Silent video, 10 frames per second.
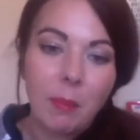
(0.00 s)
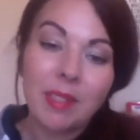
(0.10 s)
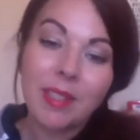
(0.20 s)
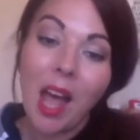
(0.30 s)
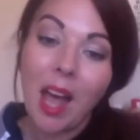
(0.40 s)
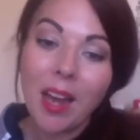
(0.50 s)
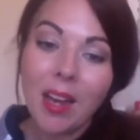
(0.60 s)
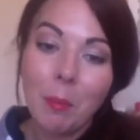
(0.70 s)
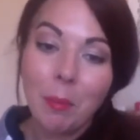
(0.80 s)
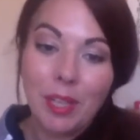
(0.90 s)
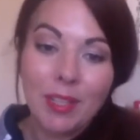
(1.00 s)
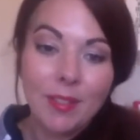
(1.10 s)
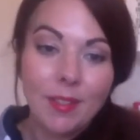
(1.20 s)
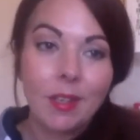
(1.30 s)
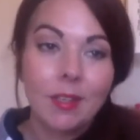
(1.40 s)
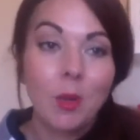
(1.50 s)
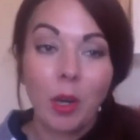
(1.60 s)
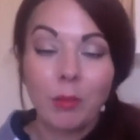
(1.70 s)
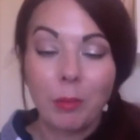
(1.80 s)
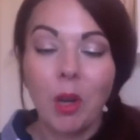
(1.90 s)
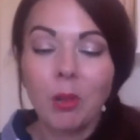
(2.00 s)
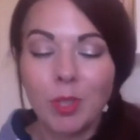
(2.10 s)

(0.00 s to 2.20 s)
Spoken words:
because I am blessed to work from home,